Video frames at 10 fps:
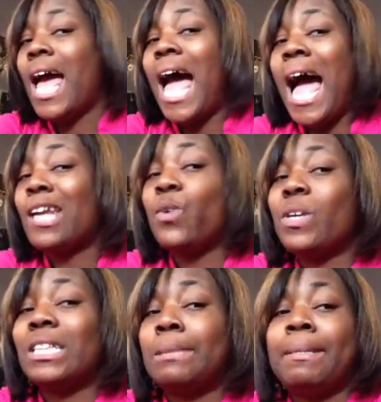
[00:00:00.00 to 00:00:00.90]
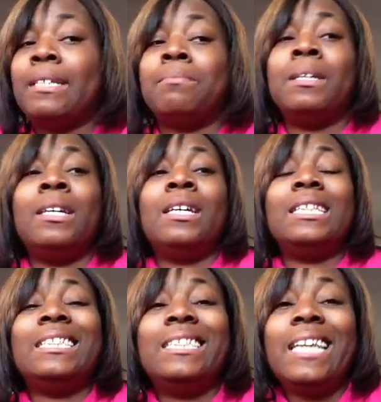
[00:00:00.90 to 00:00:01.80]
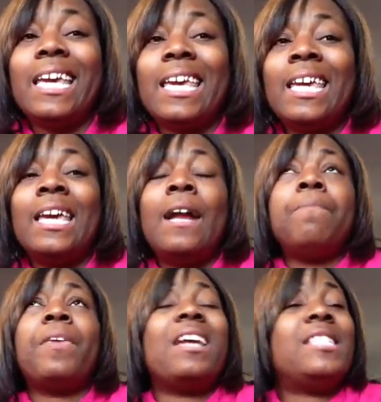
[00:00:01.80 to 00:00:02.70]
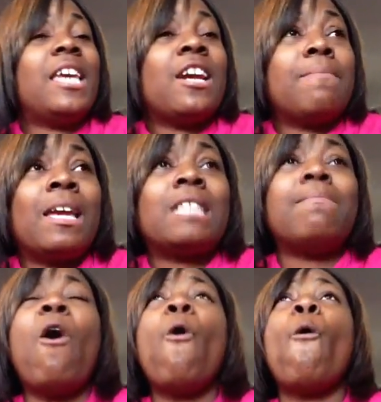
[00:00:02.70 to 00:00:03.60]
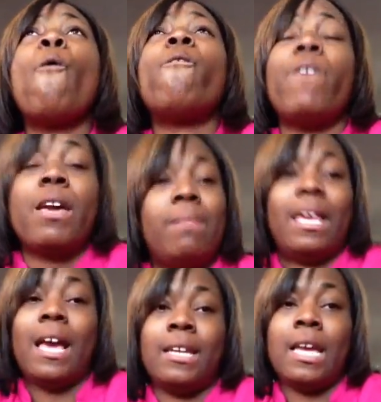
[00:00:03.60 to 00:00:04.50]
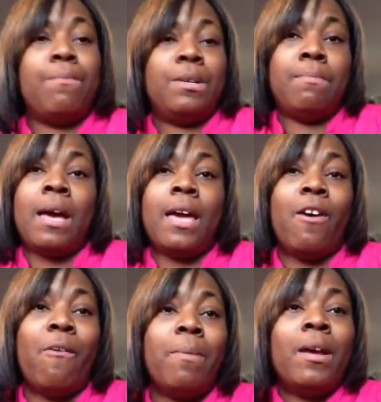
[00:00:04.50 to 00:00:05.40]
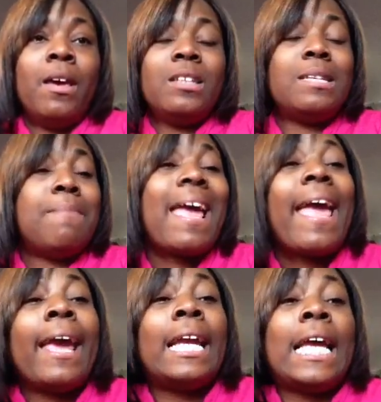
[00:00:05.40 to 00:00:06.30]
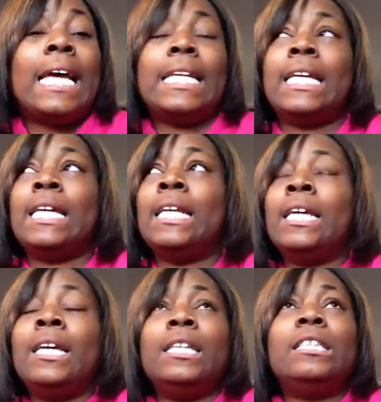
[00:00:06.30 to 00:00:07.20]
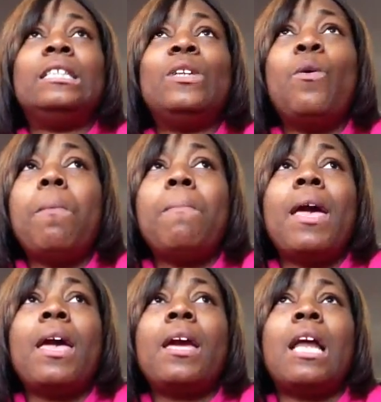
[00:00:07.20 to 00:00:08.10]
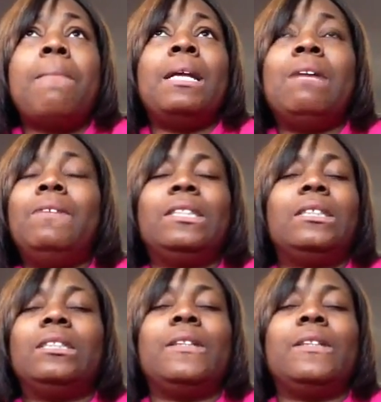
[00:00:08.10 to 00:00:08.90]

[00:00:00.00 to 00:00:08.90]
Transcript: I don't want to spend them sick, can't take care of my kids. My whole family had to come to my help, to my aid. I had to get soup made. I mean, it's